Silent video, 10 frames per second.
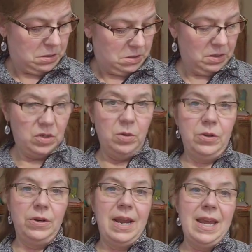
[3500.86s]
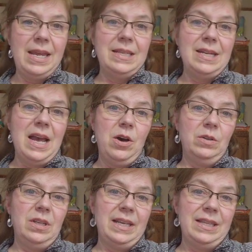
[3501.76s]
so they're hanging
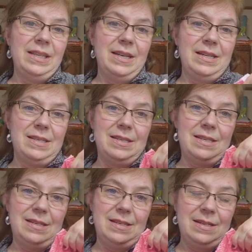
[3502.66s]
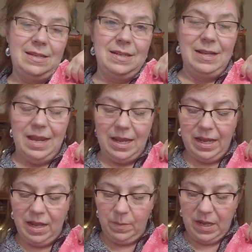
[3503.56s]
down like this and
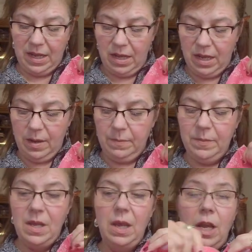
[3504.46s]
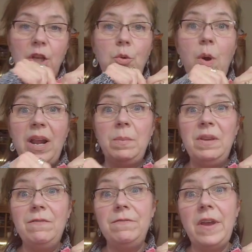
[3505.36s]
coming up. And you want to be
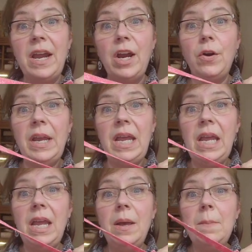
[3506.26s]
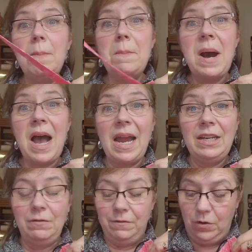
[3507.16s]
very
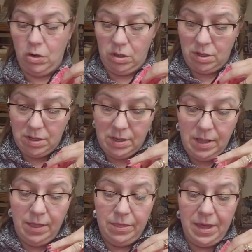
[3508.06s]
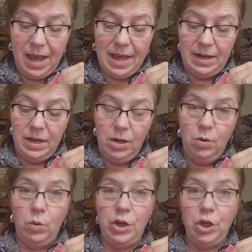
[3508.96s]
mindful that
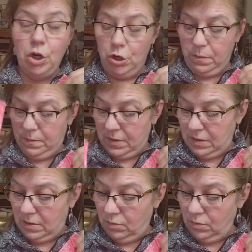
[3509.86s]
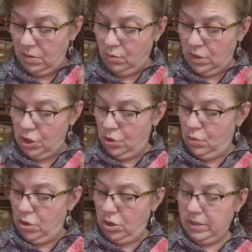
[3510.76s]
when you
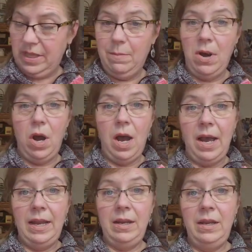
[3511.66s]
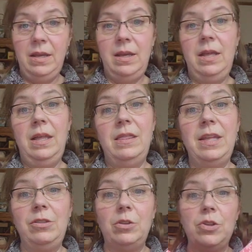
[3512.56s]
hook them on,
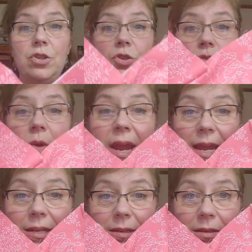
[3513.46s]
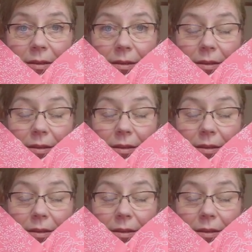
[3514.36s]
that they're straight.